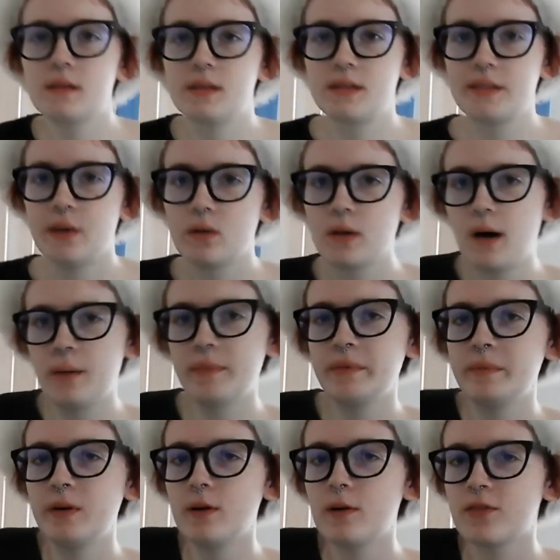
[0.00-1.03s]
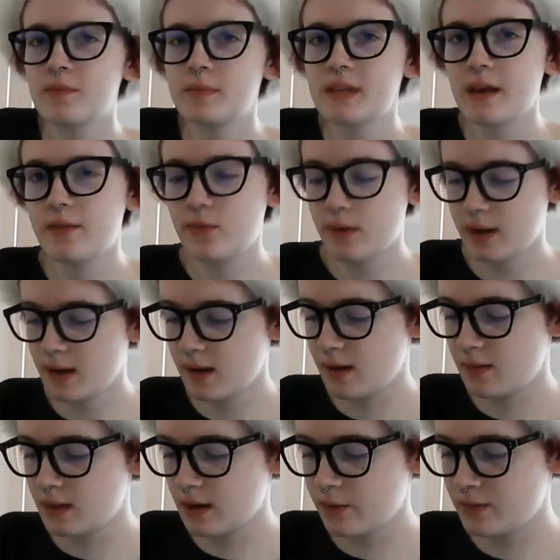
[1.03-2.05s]
silk almond milk from Safeway,
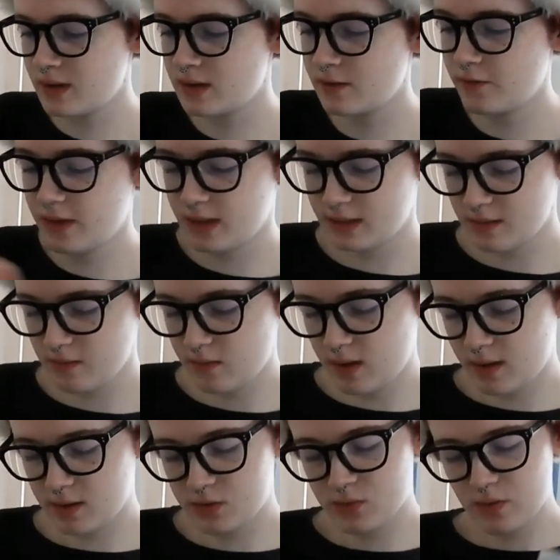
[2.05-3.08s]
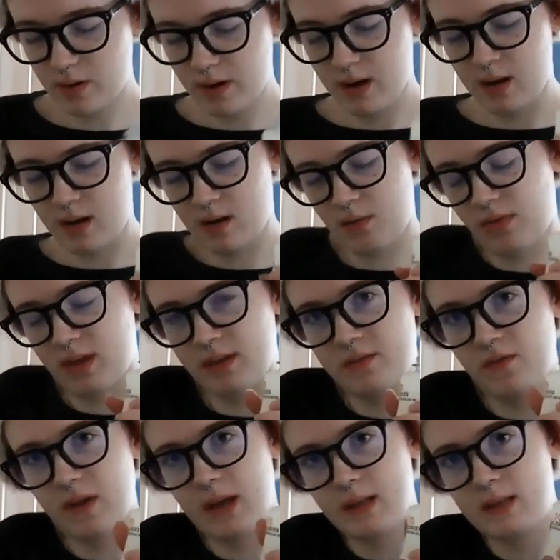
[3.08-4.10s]
and then I went to the fancy vegan store and I got
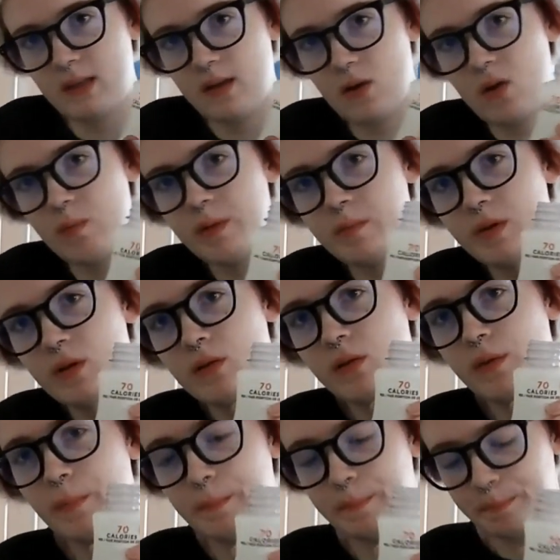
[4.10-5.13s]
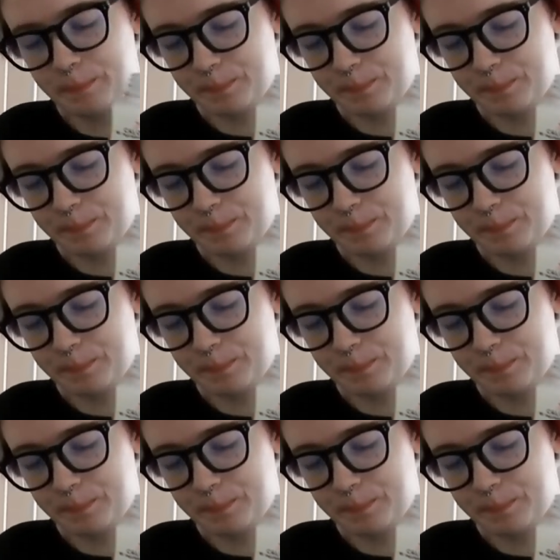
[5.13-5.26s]
this fancy almond milk.